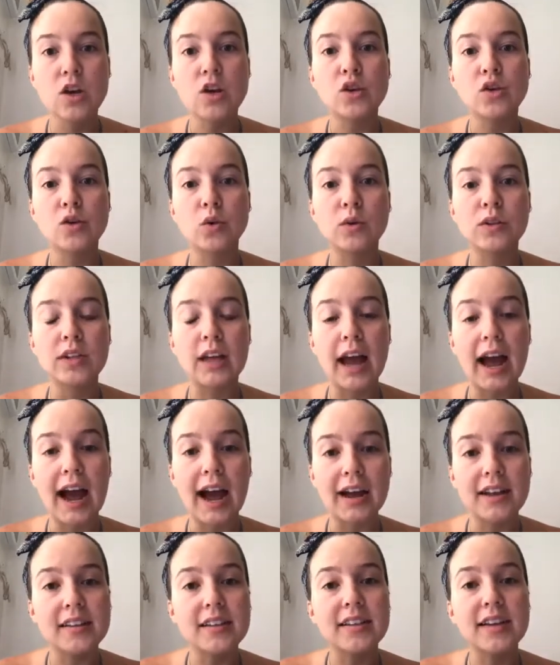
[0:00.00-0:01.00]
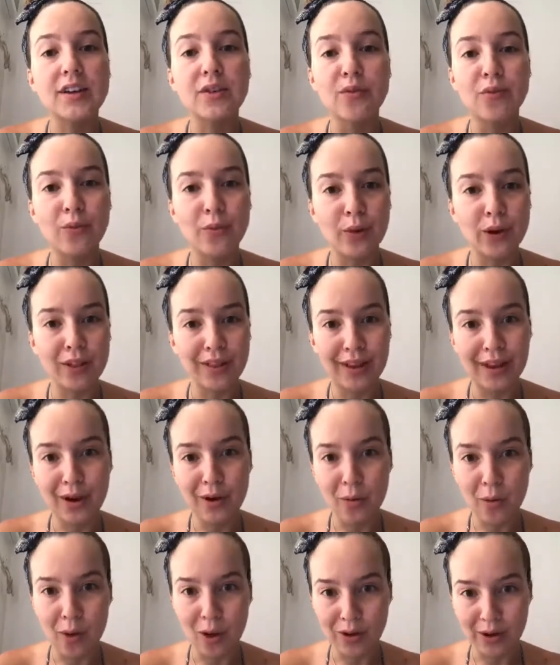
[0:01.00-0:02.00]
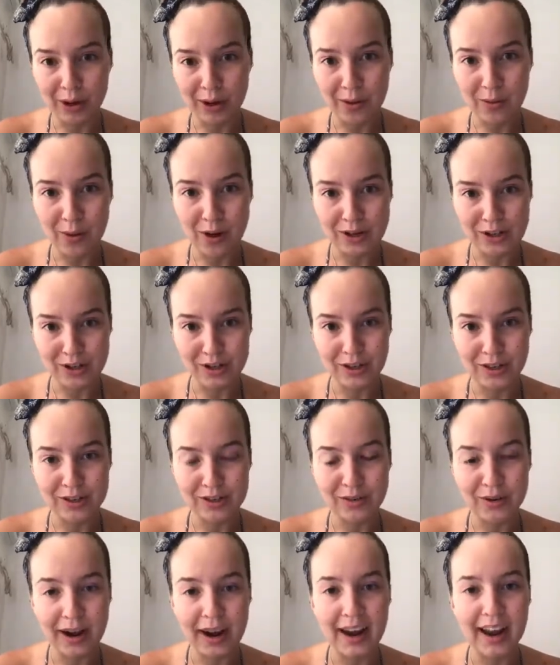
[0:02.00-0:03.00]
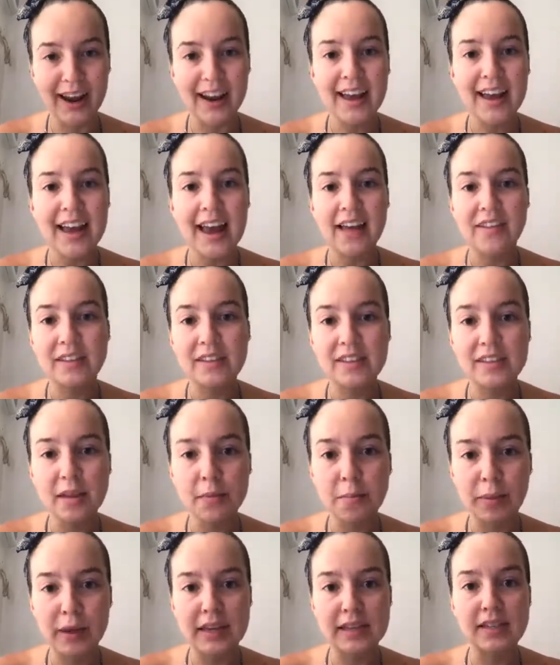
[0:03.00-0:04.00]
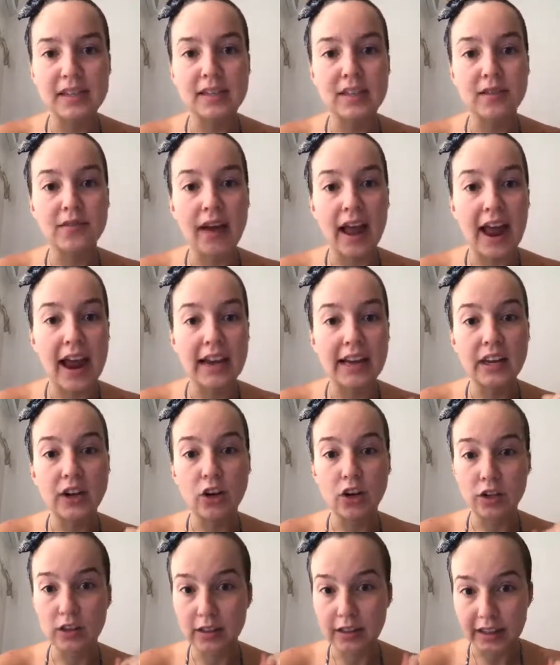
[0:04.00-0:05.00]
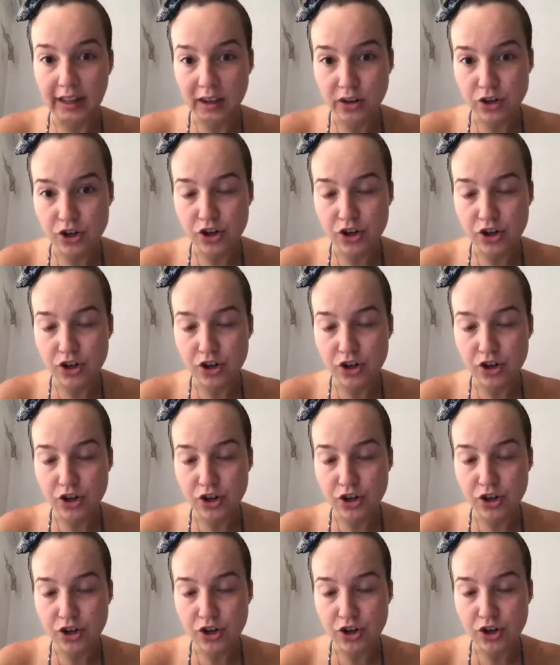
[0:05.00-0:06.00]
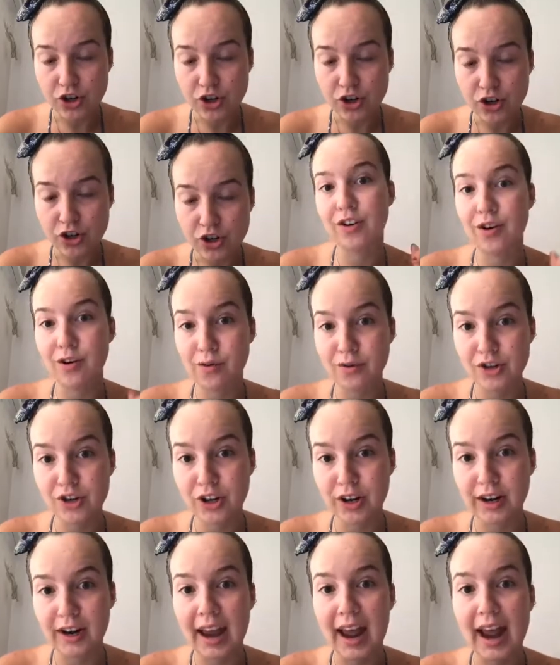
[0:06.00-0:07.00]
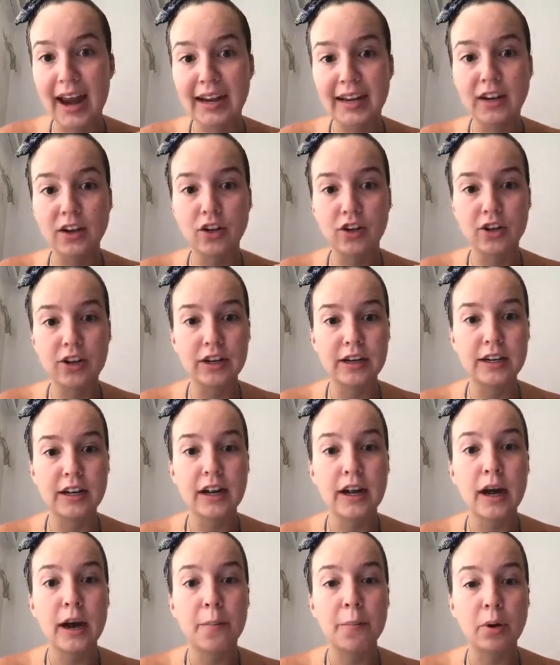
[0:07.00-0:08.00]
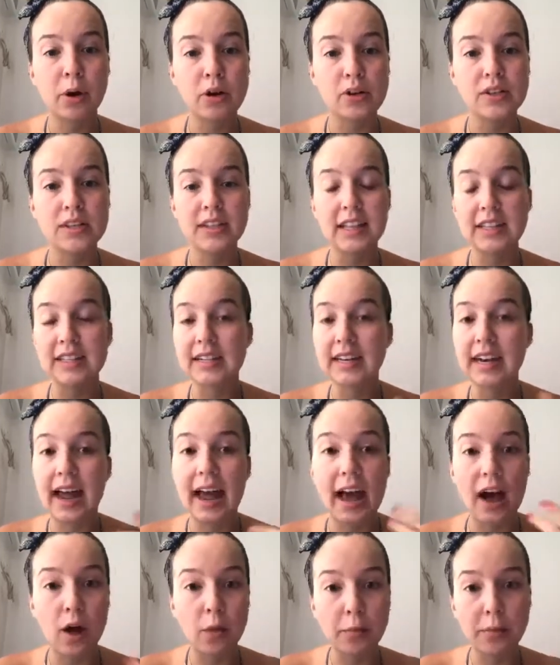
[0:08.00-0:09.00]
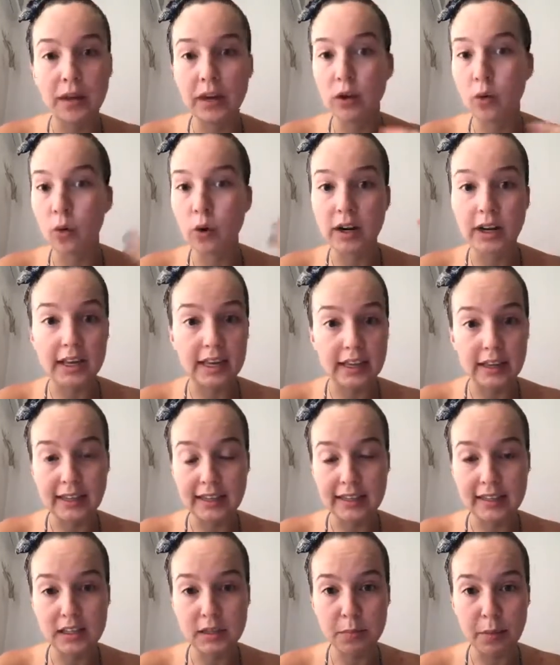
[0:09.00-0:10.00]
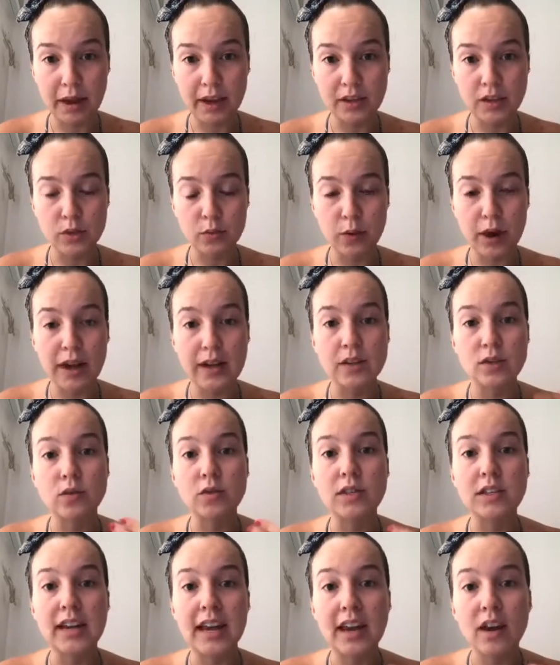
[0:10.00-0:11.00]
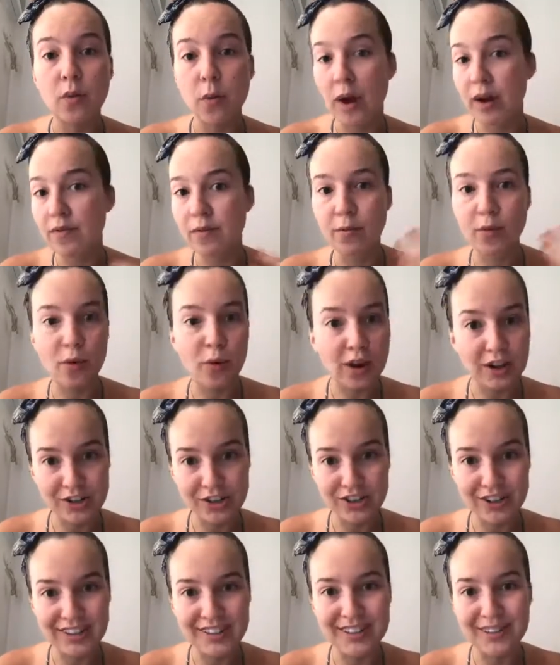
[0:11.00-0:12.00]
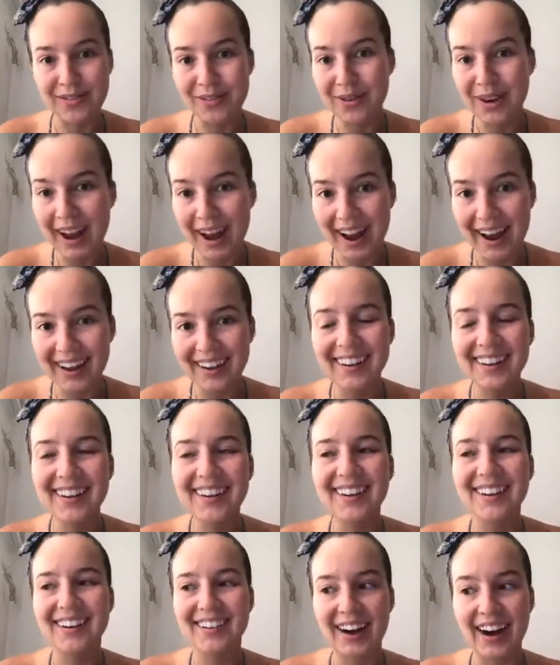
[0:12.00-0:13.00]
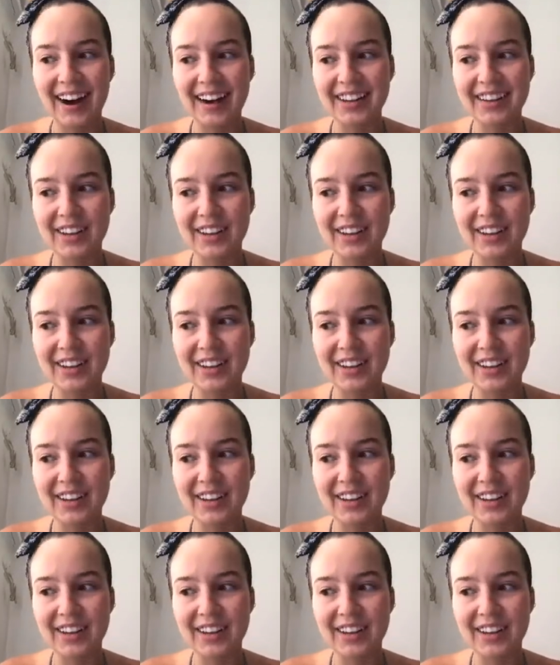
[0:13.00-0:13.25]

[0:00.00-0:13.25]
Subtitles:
So it's asking really quality questions, okay? And this is the basis of any good leadership coaching, any good person that's in a helping or healing space, right? So stay away from questions if you can, right?